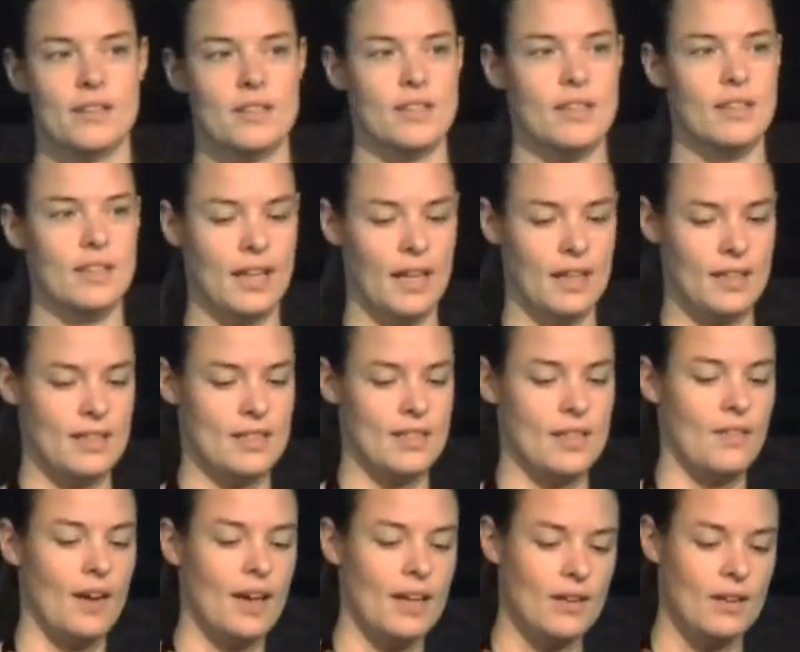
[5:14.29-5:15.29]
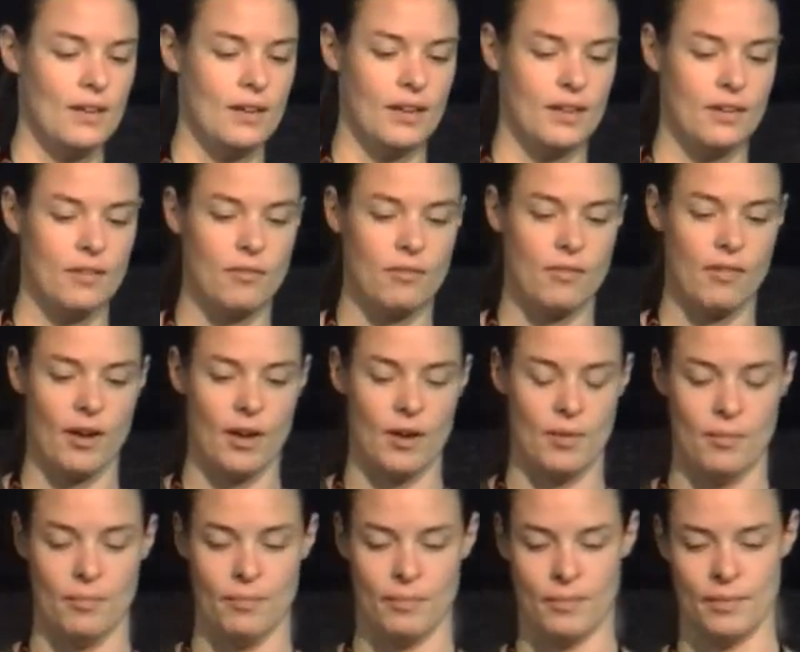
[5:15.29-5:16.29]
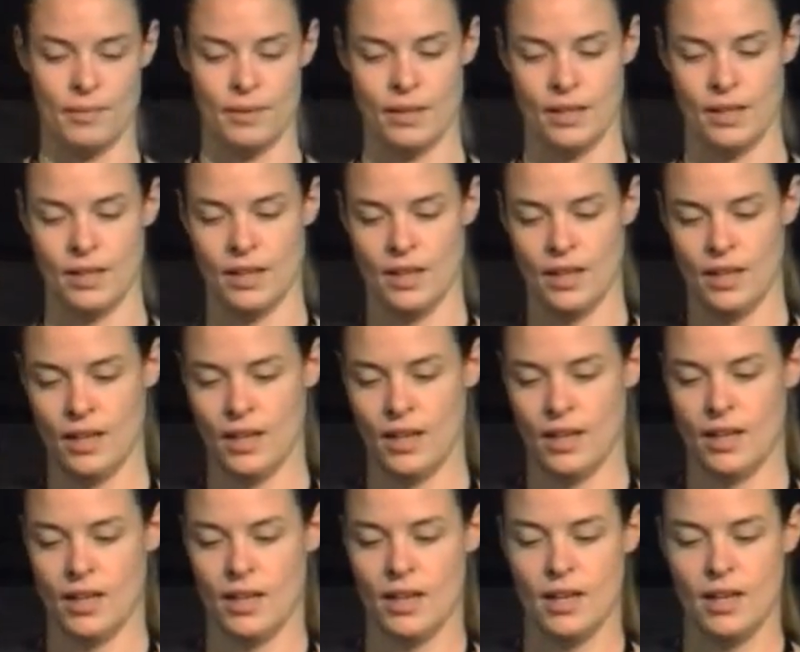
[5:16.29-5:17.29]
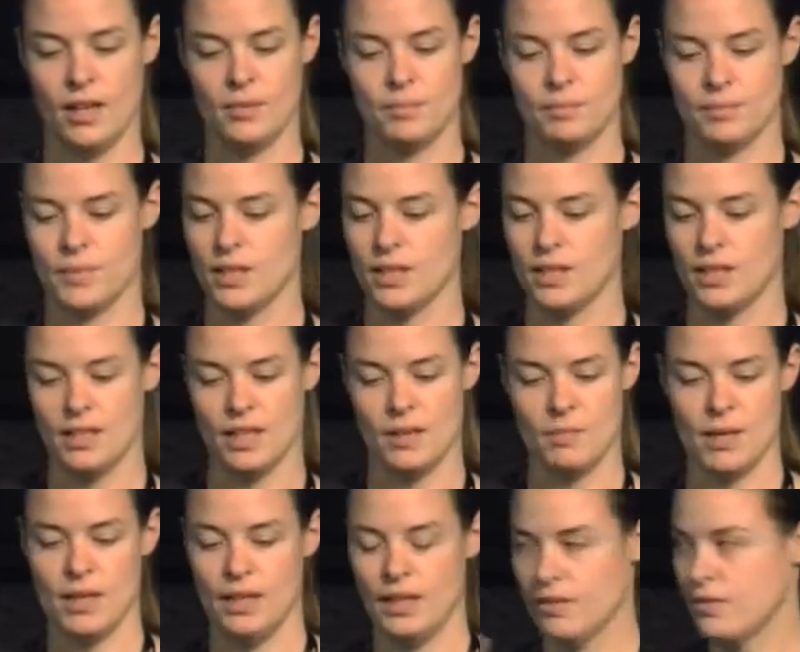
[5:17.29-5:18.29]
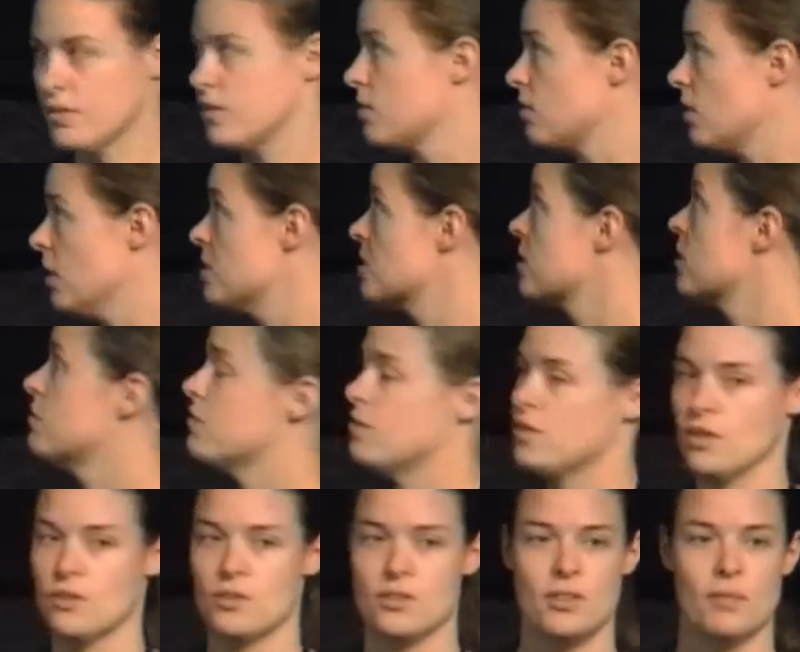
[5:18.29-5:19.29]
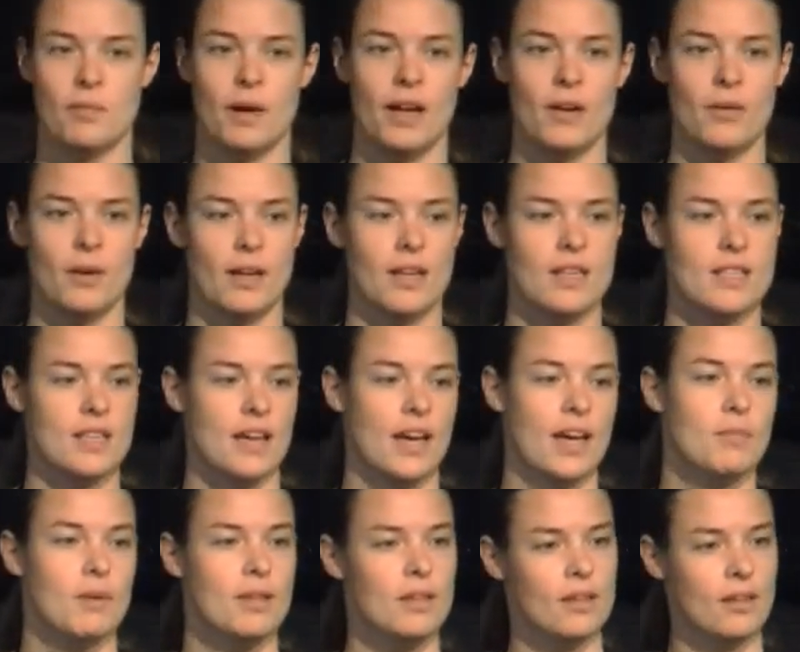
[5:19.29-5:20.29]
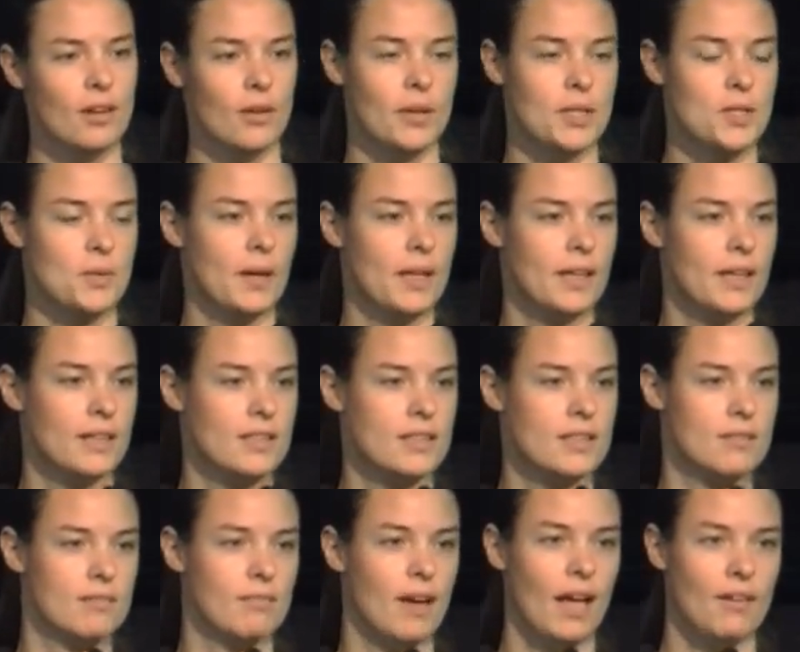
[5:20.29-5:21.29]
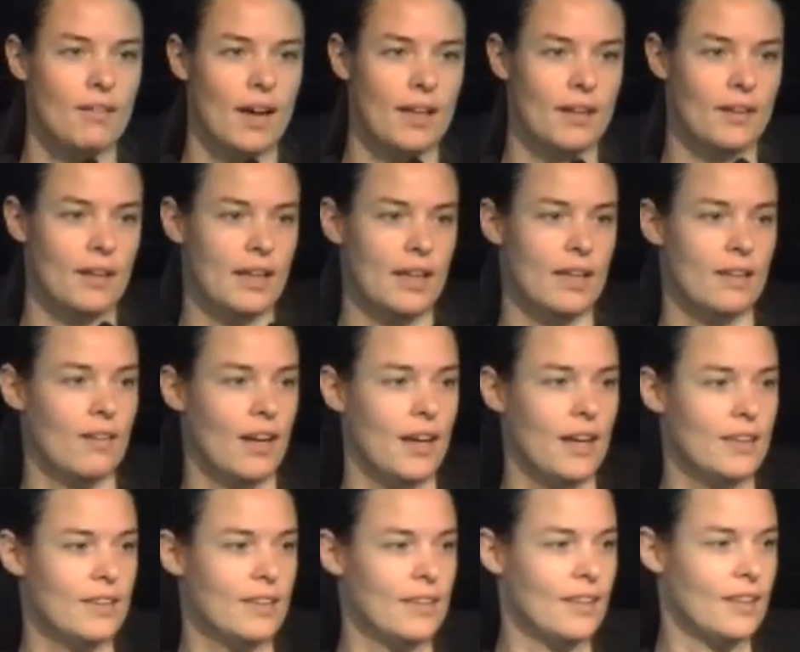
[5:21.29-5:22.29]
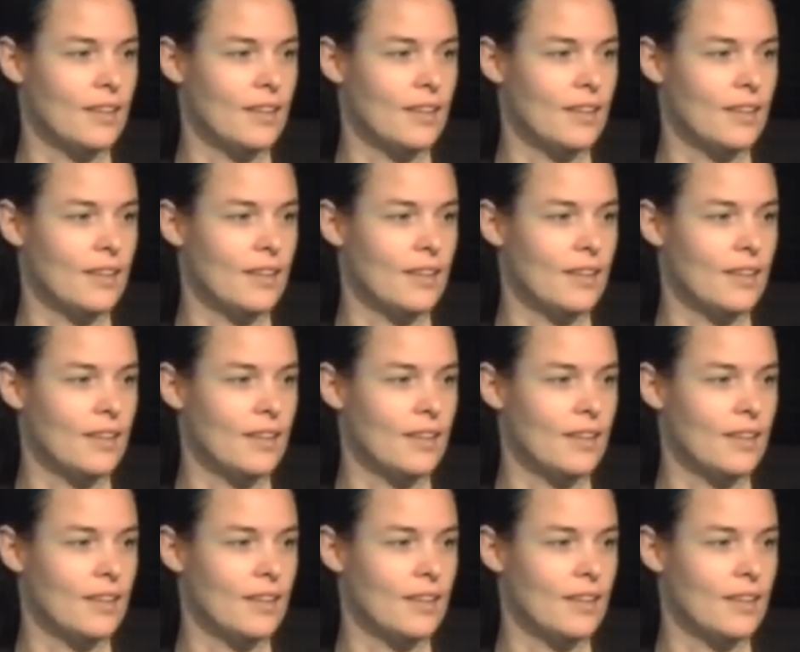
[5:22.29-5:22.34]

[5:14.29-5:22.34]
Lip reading: Because it gets evaluated from, I'm going to get my left to rights confused no matter what I say, but you know which way it gets evaluated in, right?